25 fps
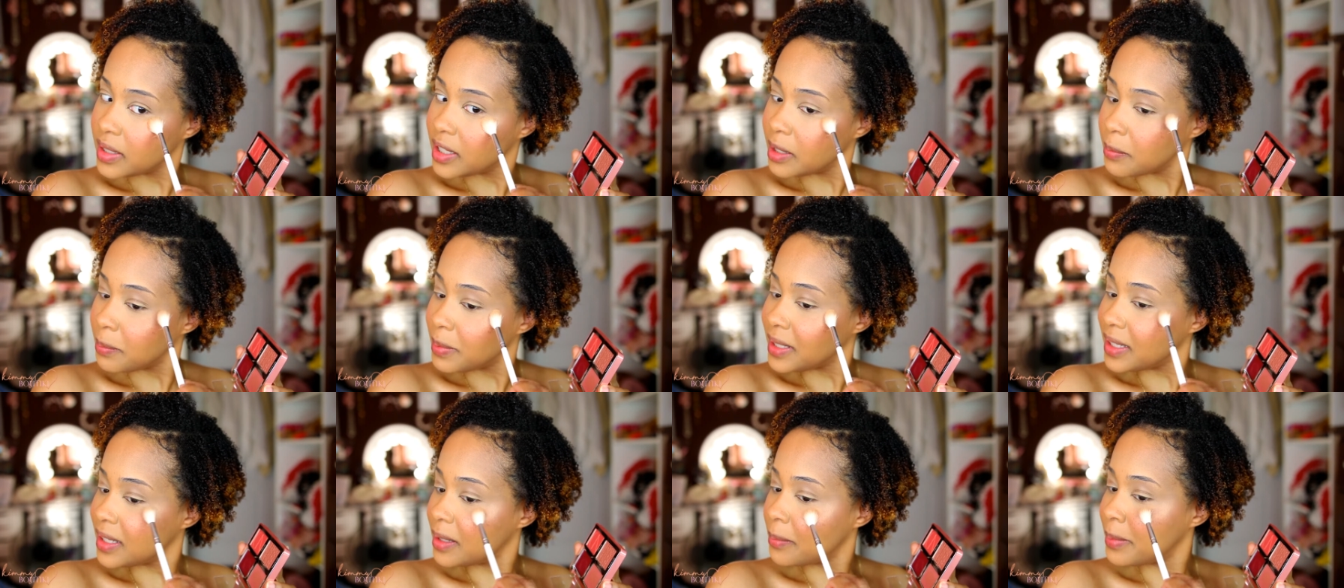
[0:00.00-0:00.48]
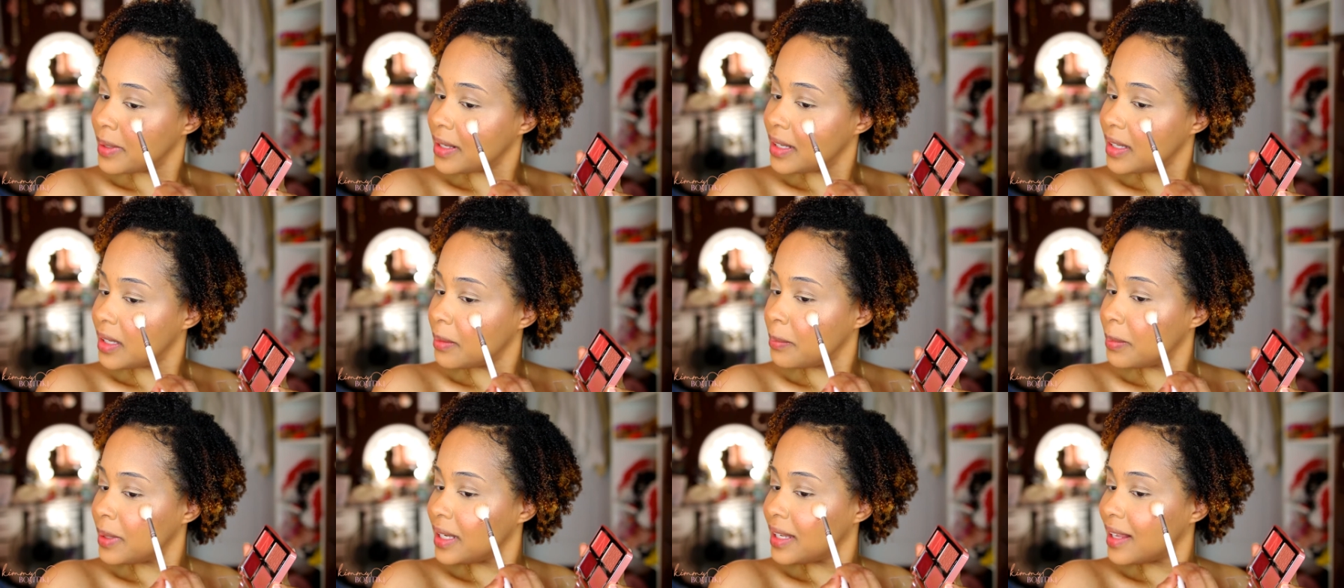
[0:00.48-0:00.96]
tippy tippy
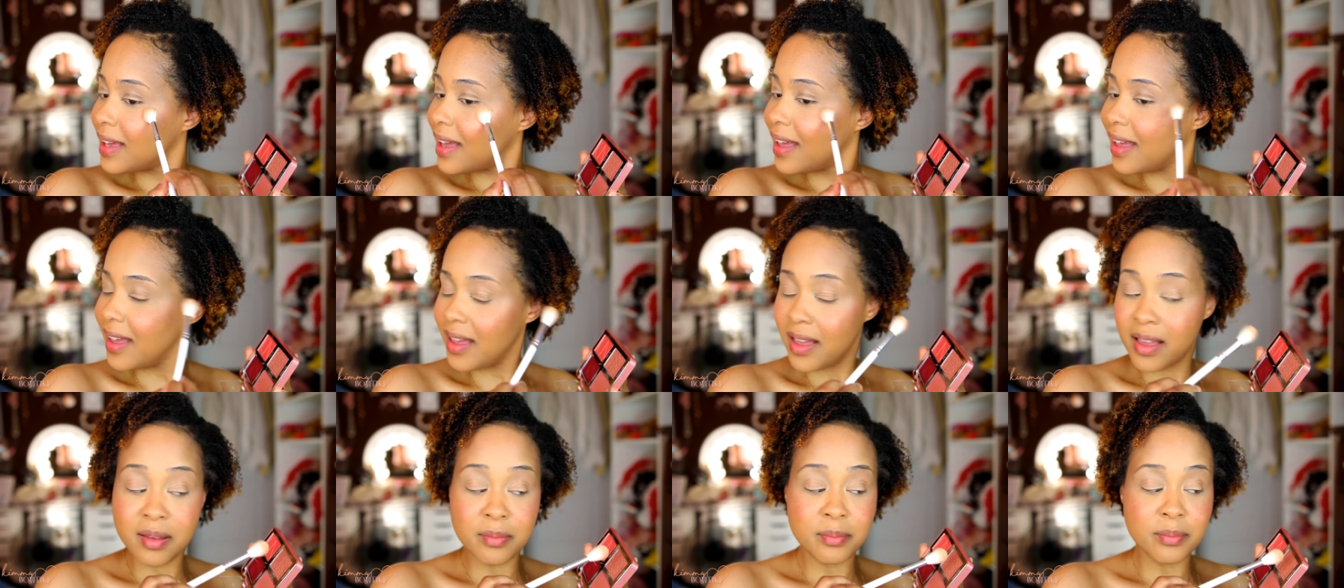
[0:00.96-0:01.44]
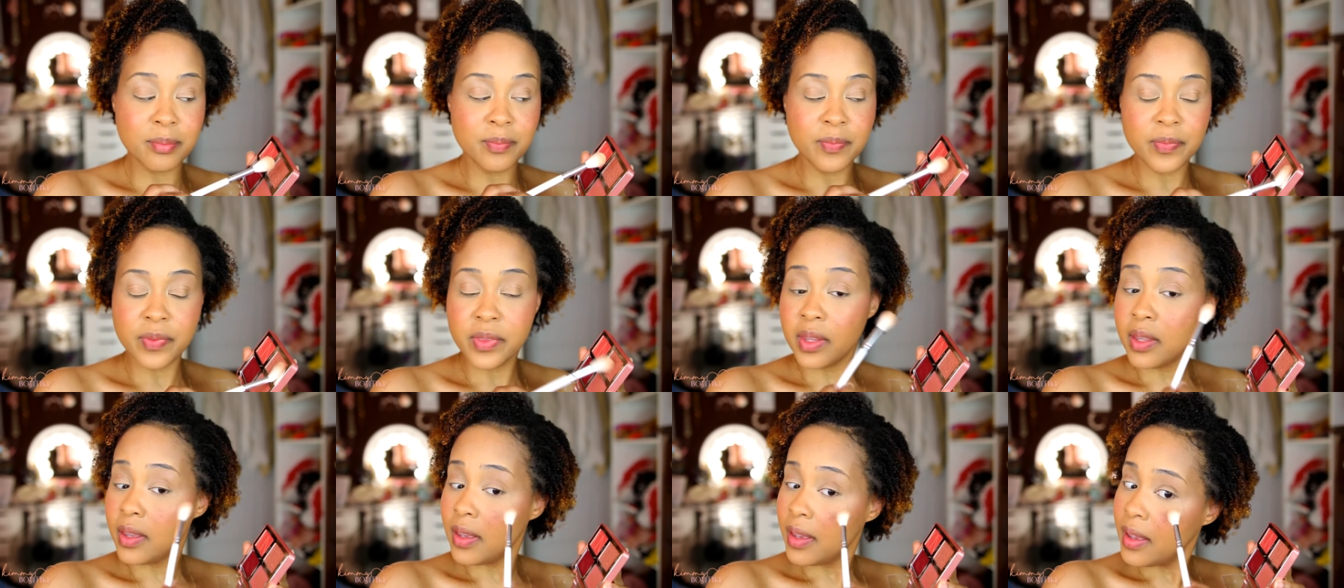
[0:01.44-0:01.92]
tippy top.
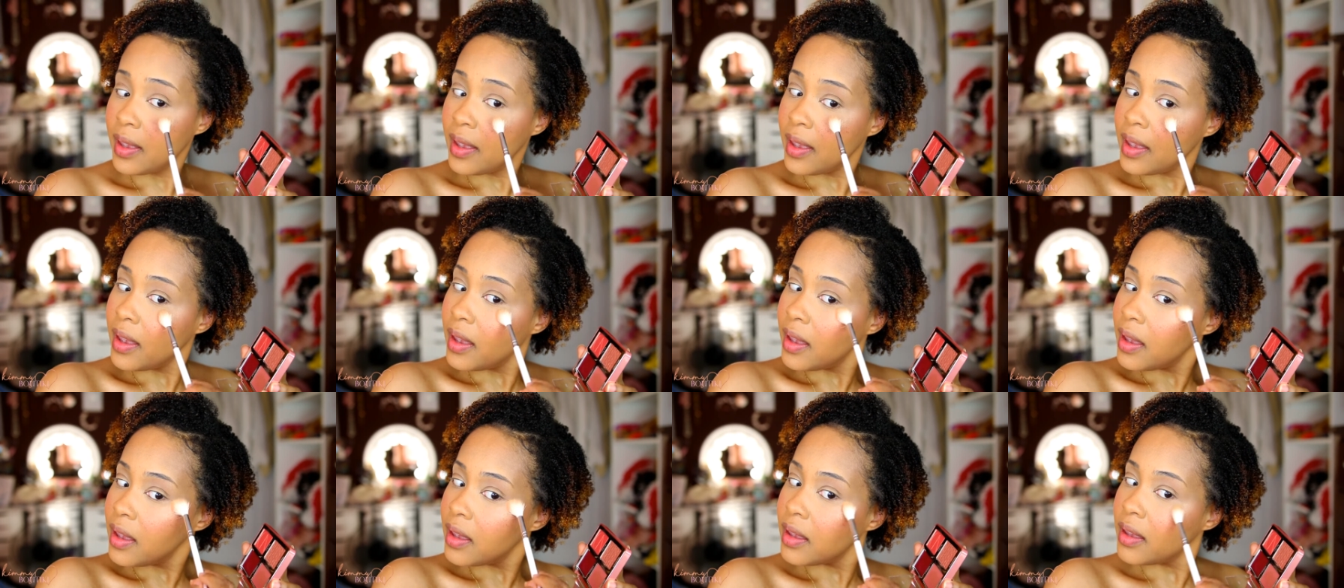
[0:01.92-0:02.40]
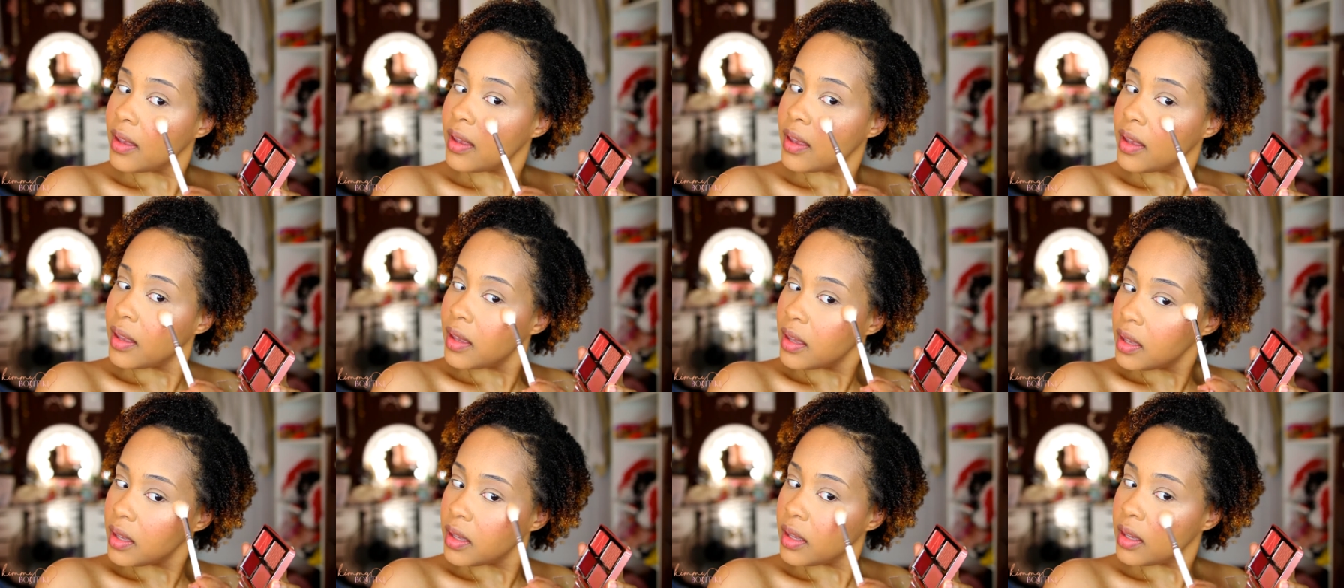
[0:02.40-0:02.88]

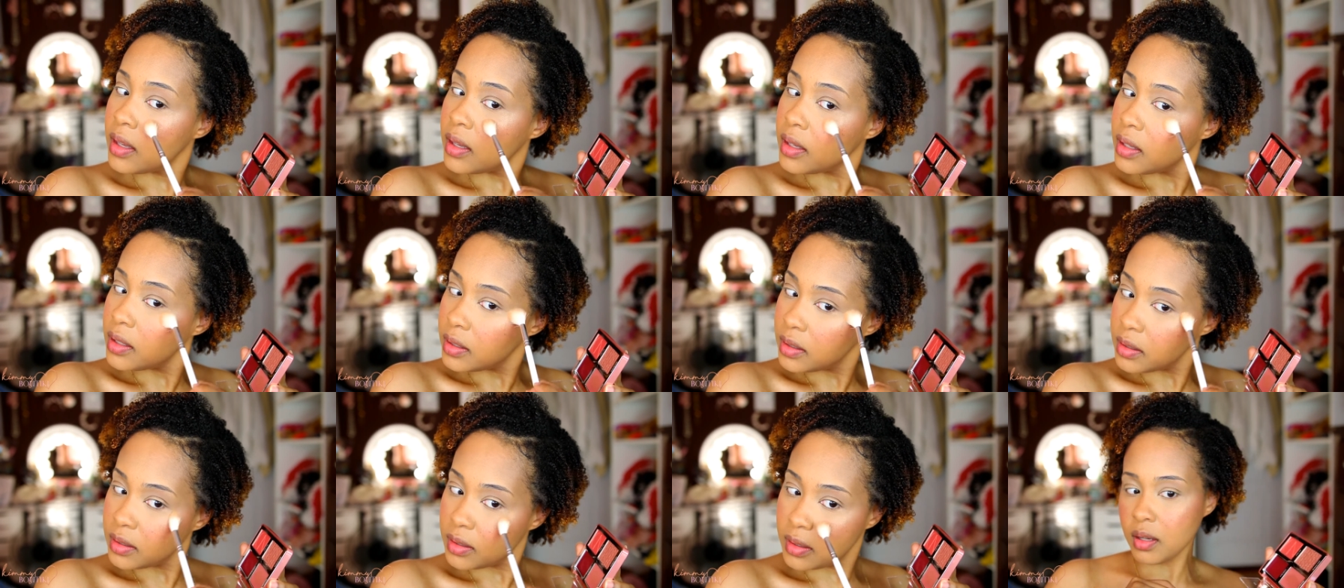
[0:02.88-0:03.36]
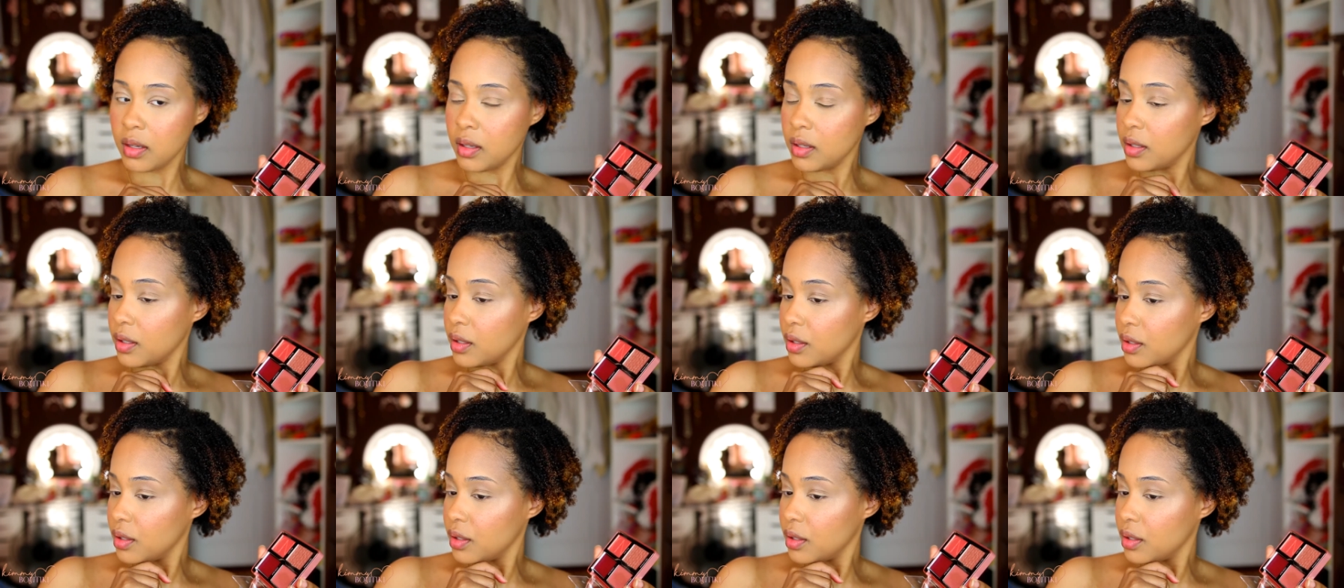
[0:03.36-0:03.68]
And